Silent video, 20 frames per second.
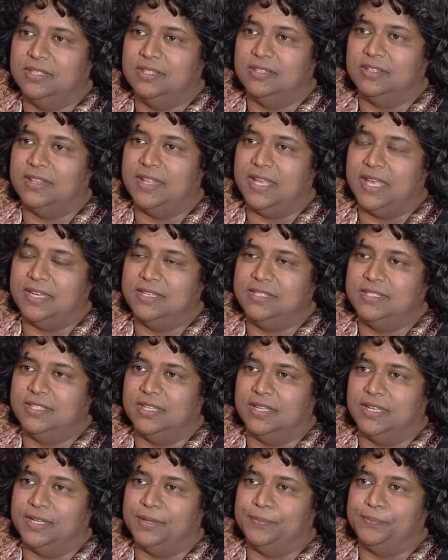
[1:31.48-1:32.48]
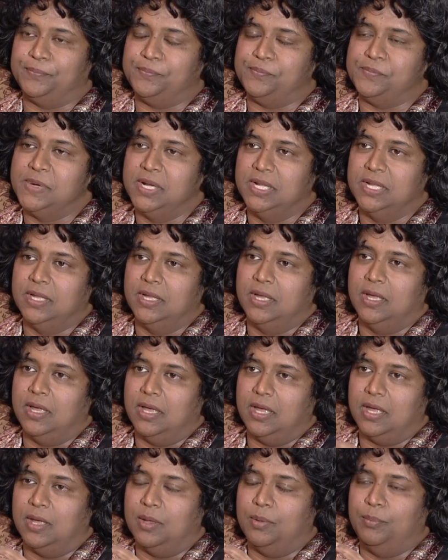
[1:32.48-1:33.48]
that
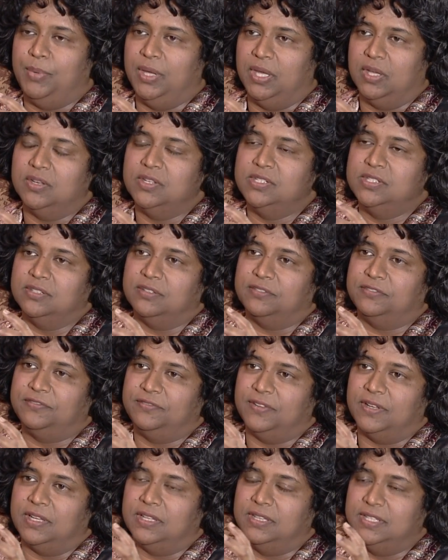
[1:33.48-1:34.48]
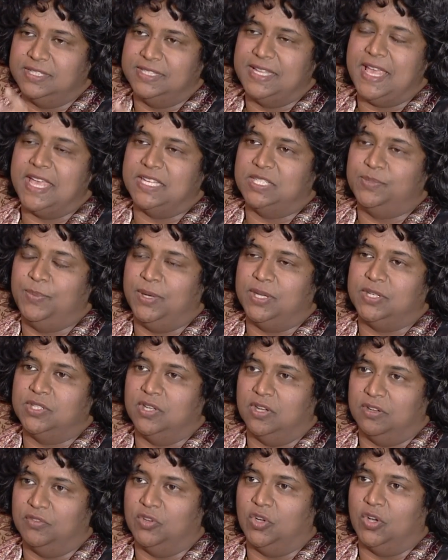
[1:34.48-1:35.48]
because of this aspect
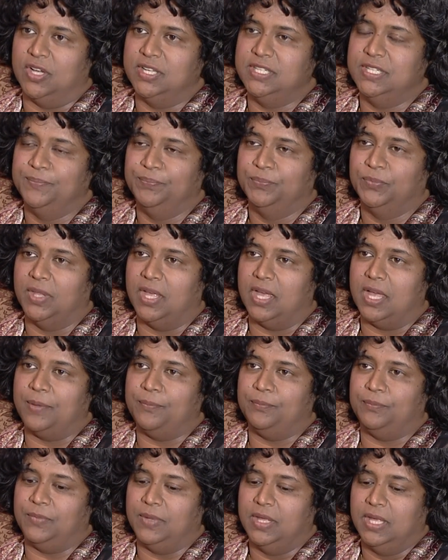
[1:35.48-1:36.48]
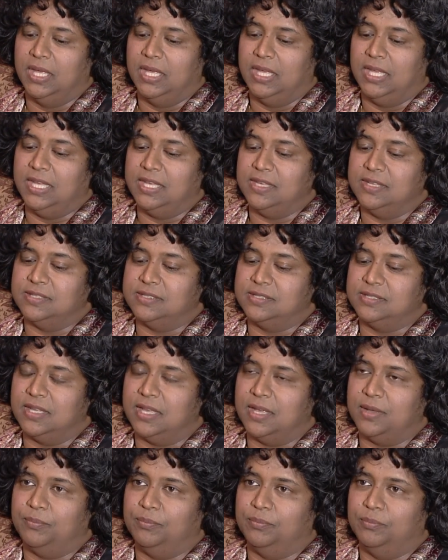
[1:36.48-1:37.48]
of God, he is
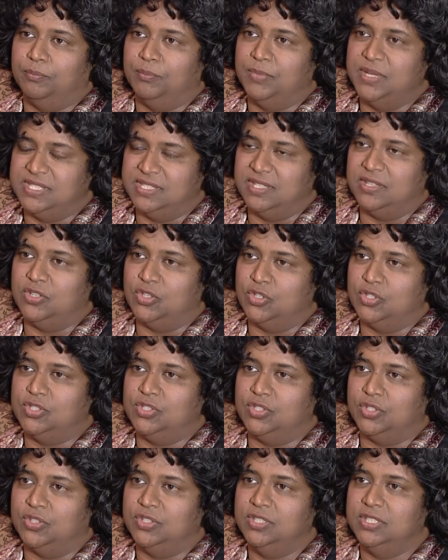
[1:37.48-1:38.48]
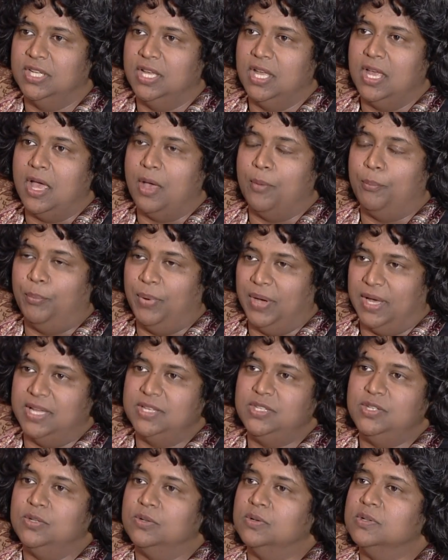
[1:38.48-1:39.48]
misunderstood,
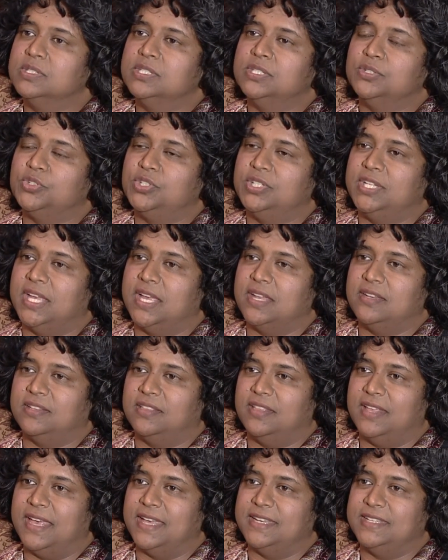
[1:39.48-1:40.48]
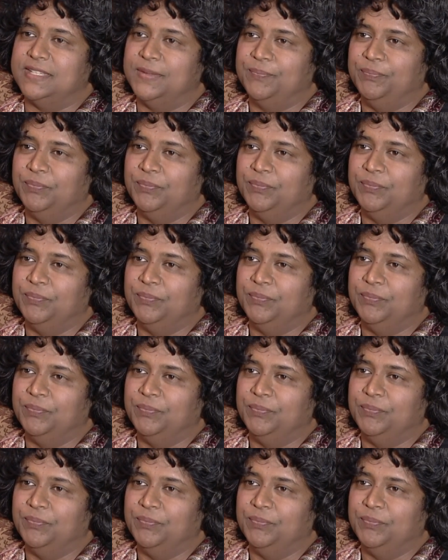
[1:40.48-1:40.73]
but you also shared that